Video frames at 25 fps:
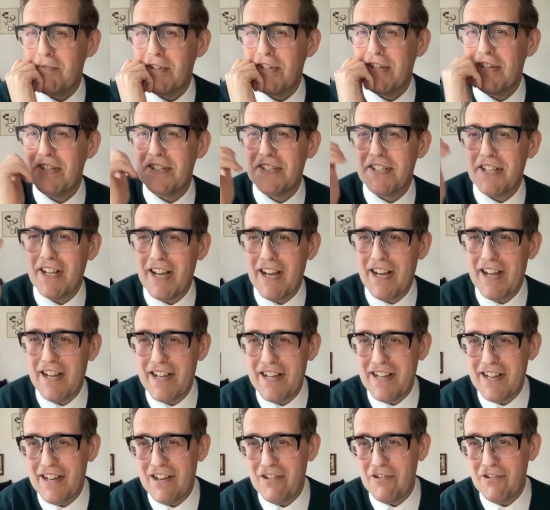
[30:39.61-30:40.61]
Because
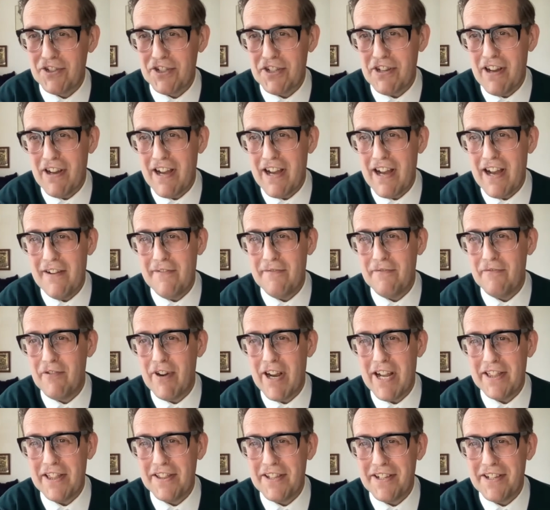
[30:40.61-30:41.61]
uh, also I, have
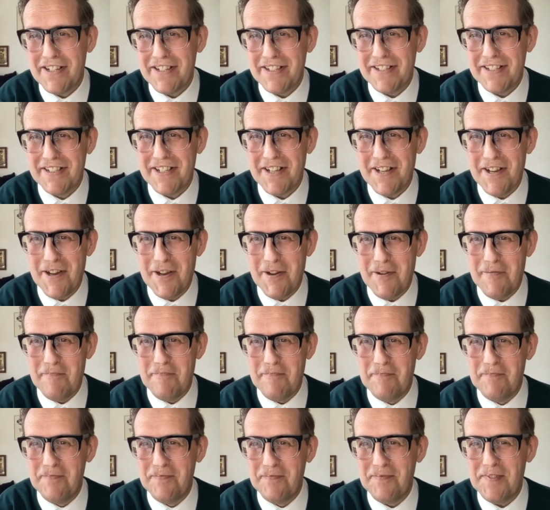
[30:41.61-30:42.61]
read that
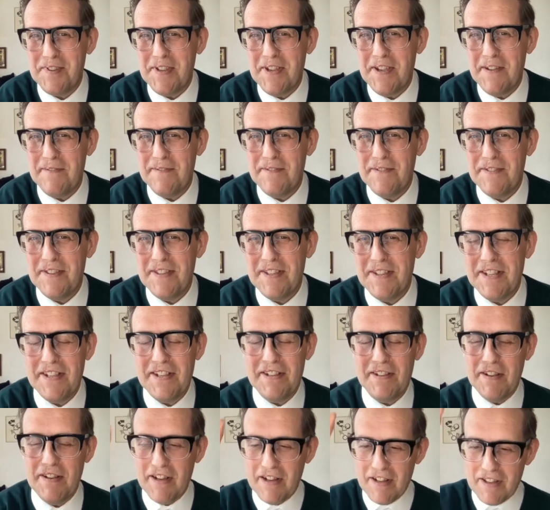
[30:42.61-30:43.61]
um, if
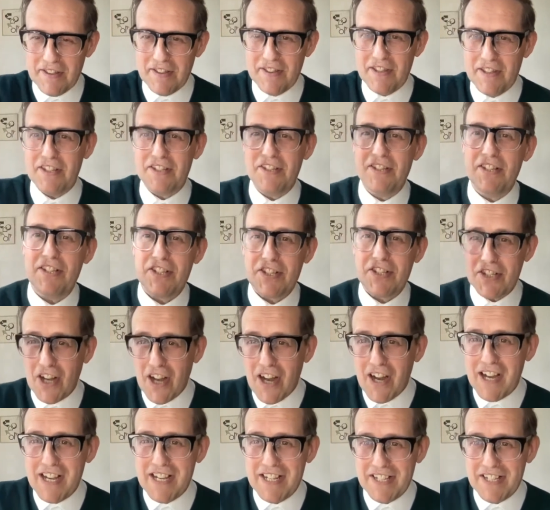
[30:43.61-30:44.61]
the, the
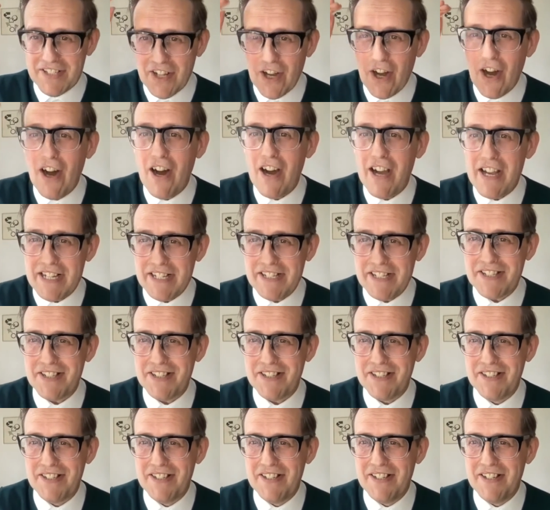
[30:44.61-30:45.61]
size, the height
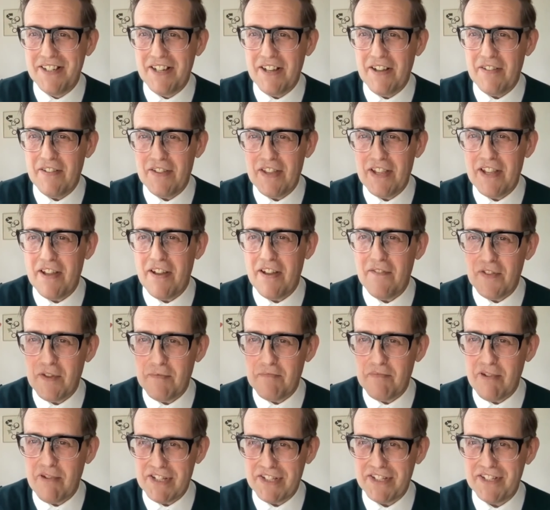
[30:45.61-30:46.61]
the, of the
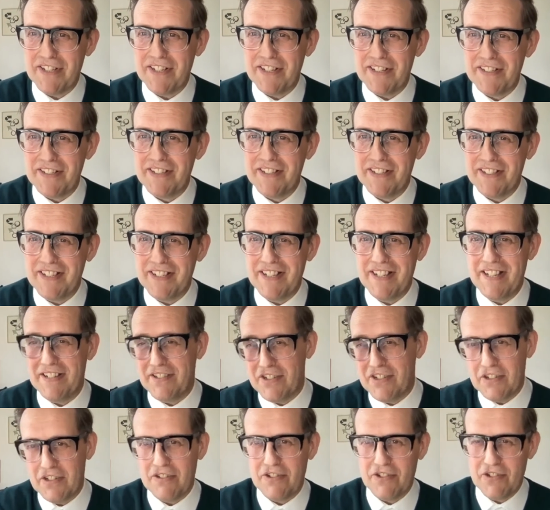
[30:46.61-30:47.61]
president,
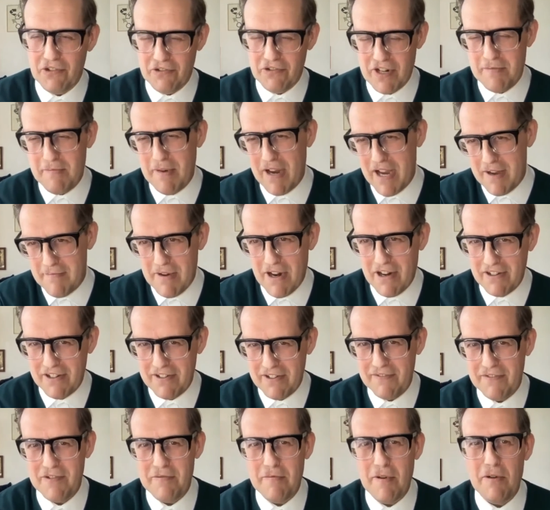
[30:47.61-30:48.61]
just talking about
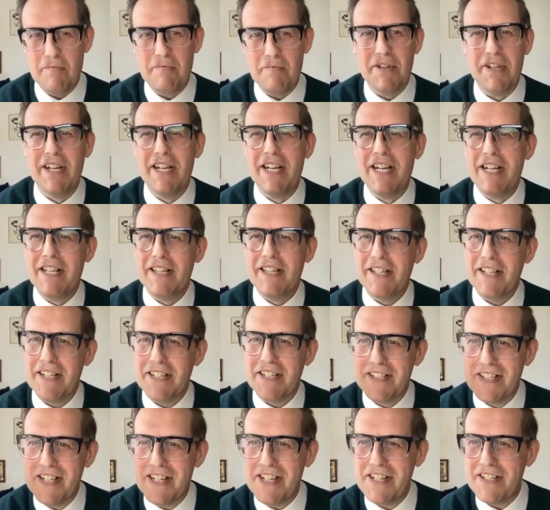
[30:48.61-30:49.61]
America for a moment, that
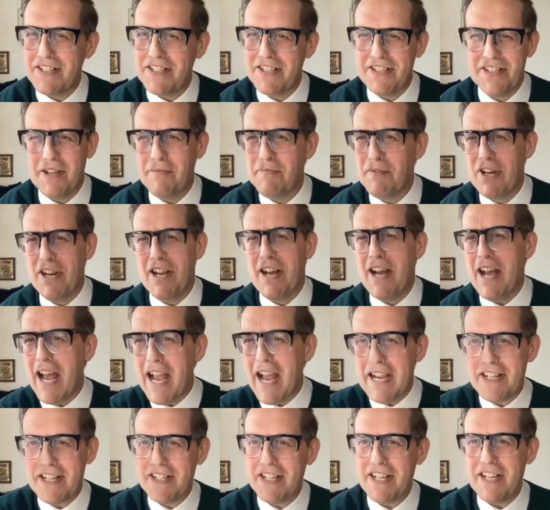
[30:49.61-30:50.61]
since something like
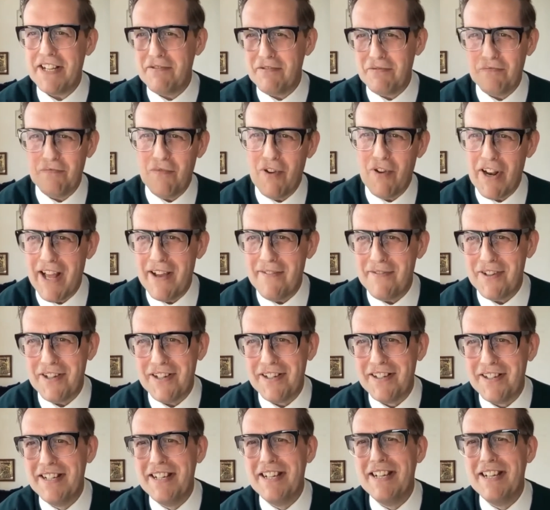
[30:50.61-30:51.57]
18, whatever,